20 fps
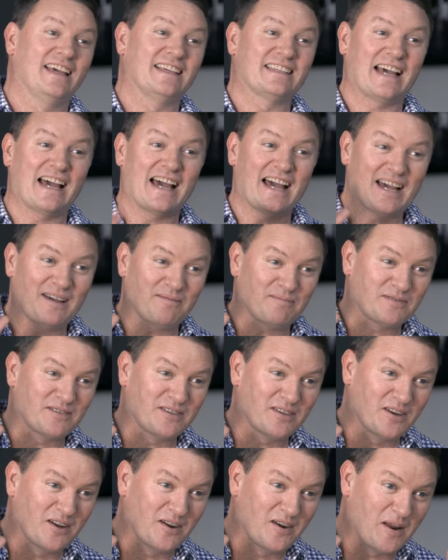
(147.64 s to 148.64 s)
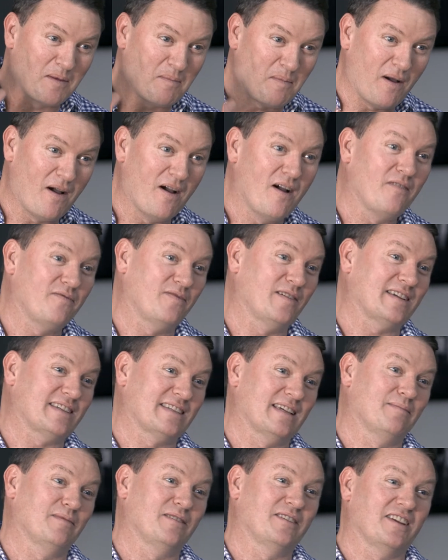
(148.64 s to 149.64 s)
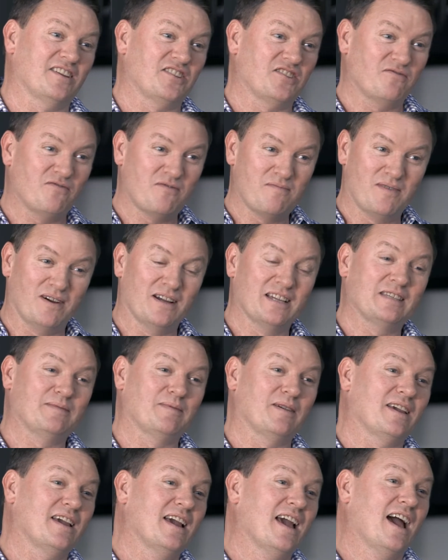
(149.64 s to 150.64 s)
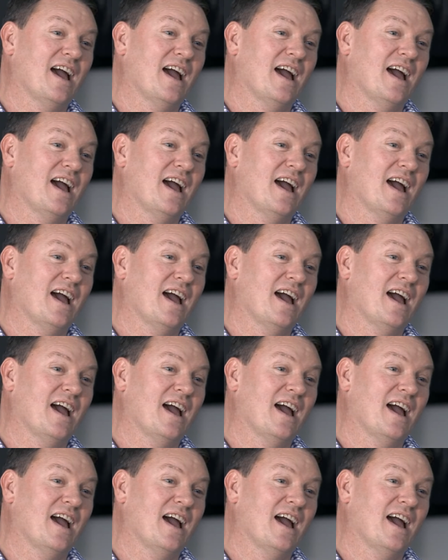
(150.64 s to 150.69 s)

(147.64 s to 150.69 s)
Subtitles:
is absolutely perfect summer dish. It reminds me